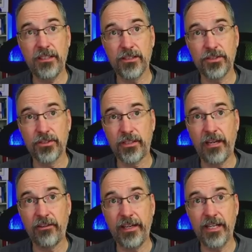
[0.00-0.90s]
This is
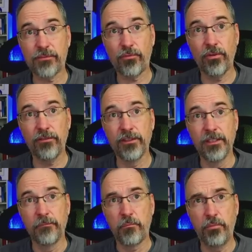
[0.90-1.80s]
Garry Kasparov,
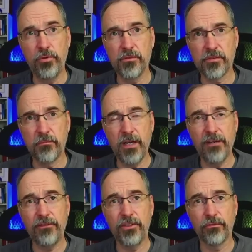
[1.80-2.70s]
Putin's
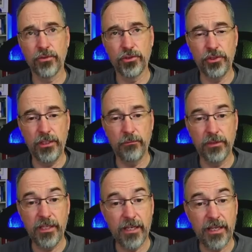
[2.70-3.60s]
mafia regime. But
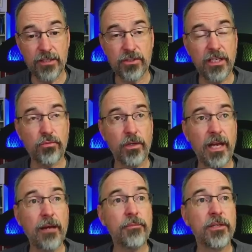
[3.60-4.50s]
yeah, that's what
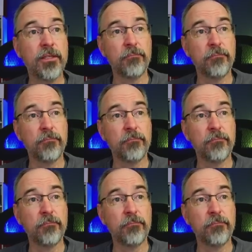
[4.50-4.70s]
happened.